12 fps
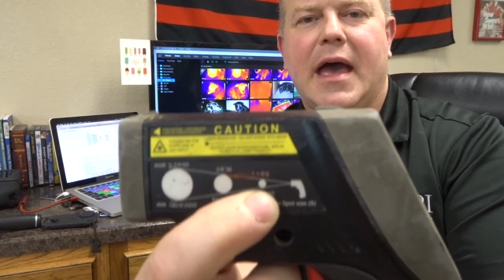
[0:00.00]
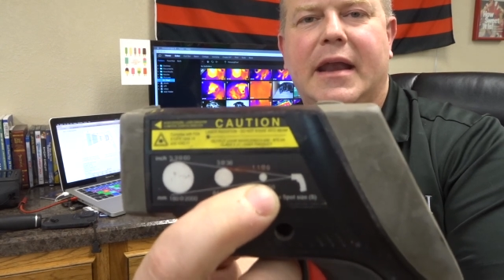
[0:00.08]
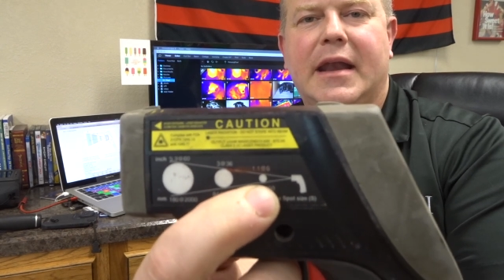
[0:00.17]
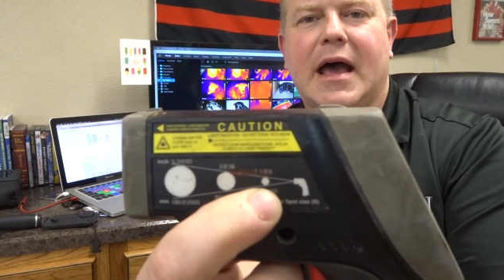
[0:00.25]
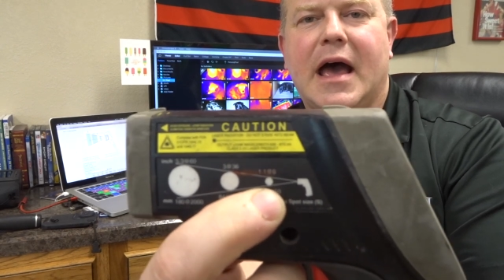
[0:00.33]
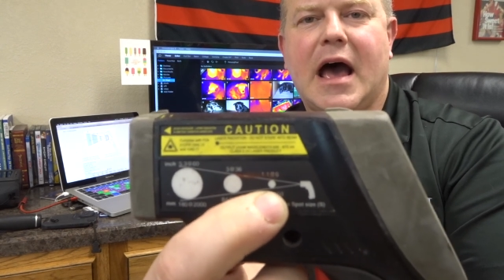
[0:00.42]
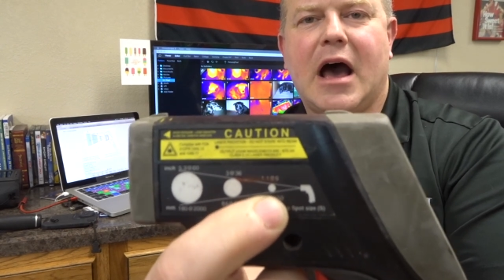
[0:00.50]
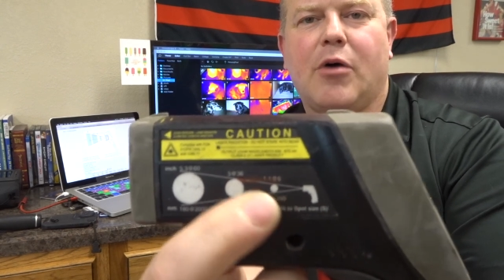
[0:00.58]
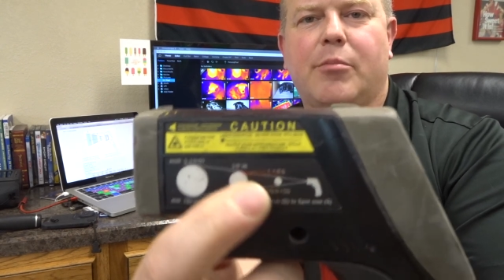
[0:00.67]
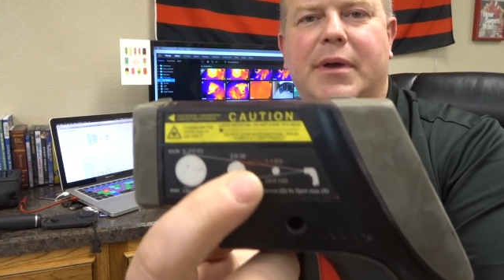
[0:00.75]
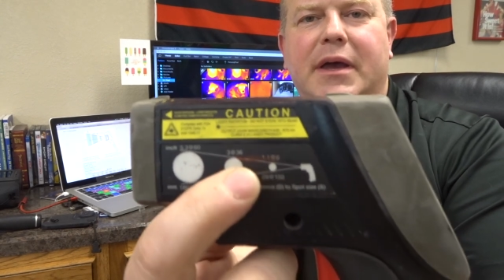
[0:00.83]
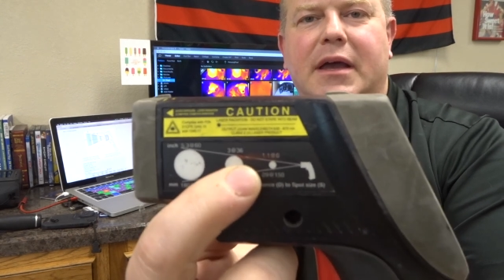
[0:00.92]
and
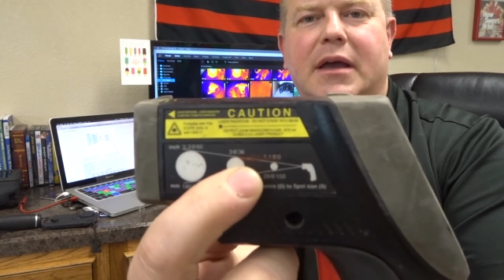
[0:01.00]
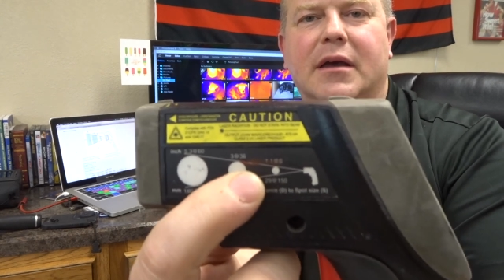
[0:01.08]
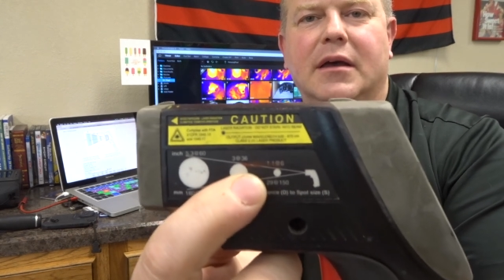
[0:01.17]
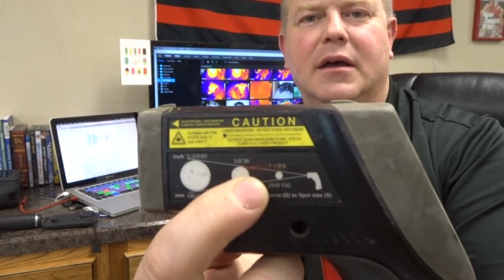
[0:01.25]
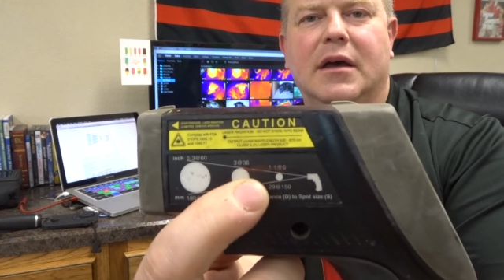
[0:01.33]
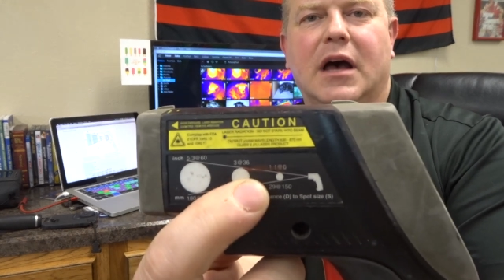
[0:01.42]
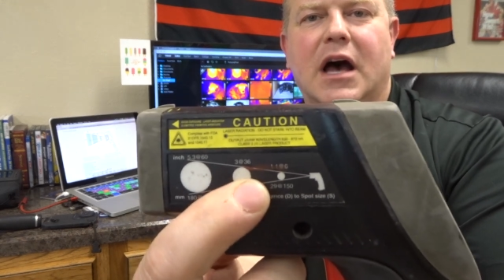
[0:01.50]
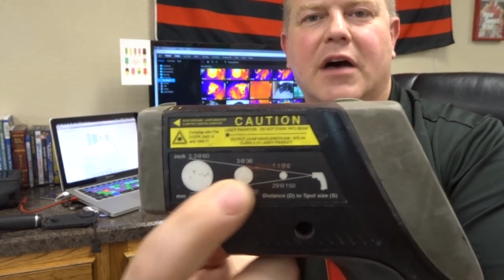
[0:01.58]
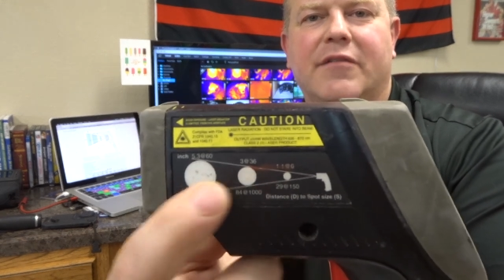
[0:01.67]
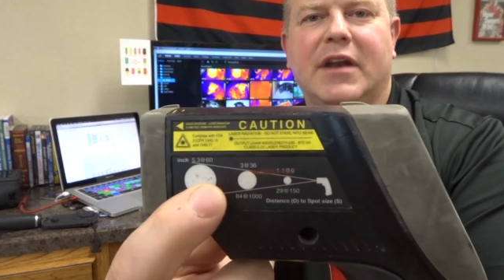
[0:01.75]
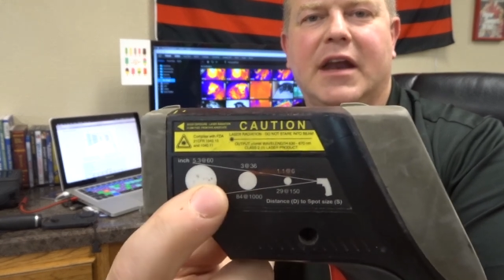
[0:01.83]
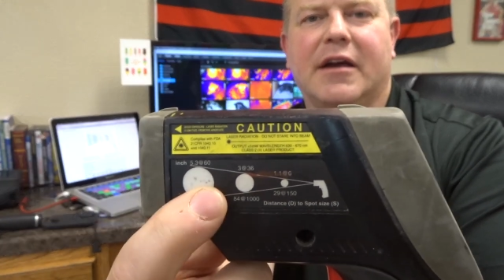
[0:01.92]
how big
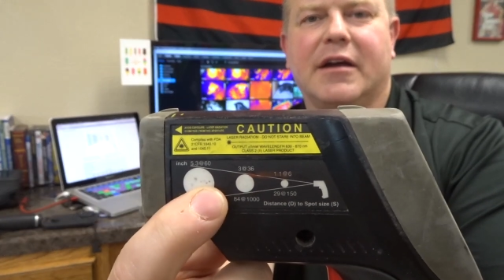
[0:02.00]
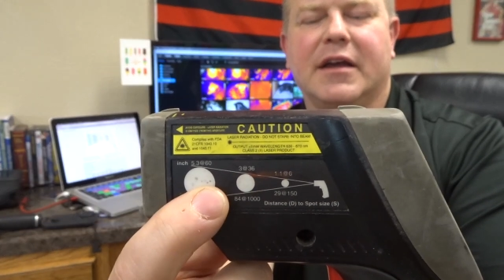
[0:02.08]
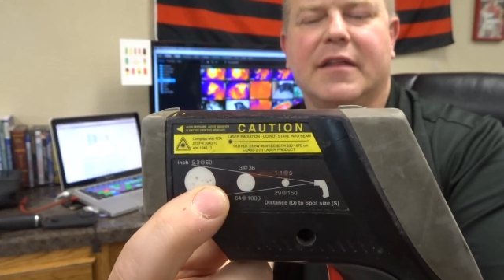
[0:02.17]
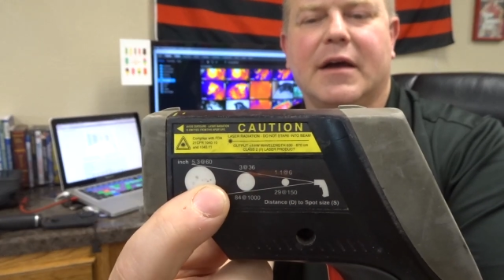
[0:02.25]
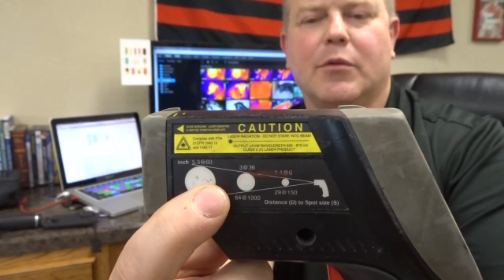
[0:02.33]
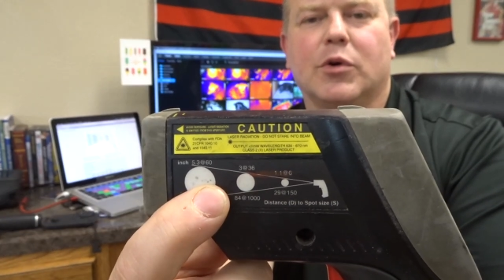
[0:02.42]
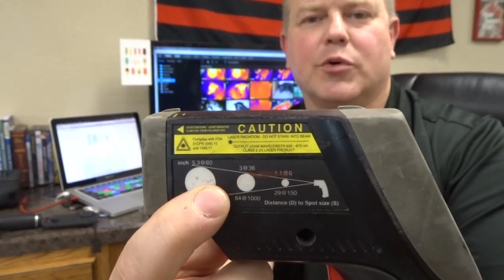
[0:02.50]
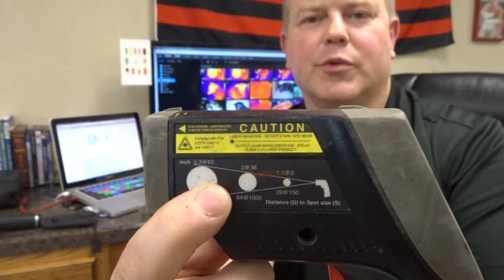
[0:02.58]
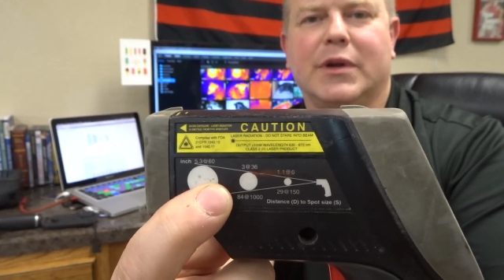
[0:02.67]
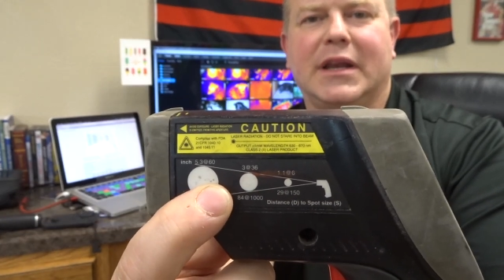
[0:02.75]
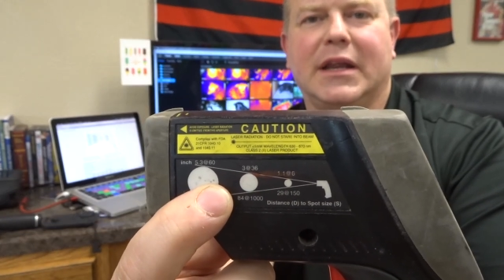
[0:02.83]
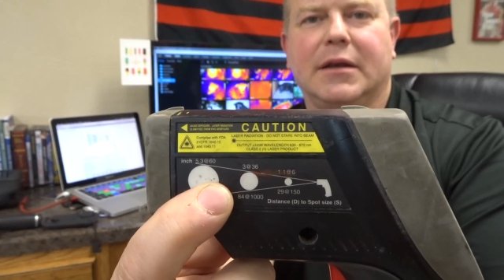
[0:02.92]
of an area that we're
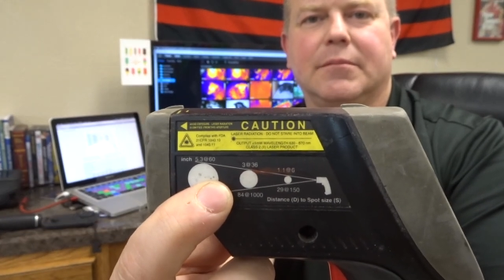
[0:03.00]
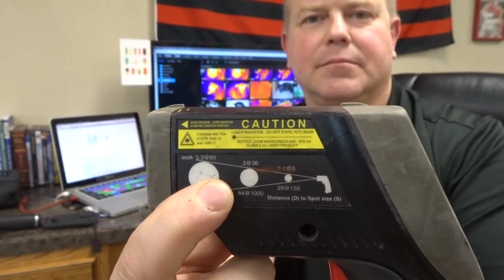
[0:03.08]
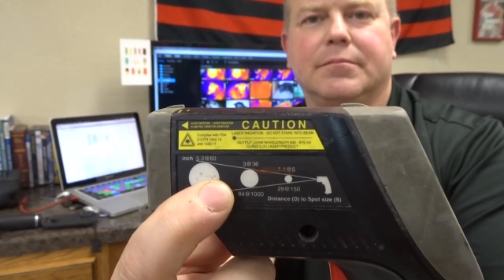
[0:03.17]
reading.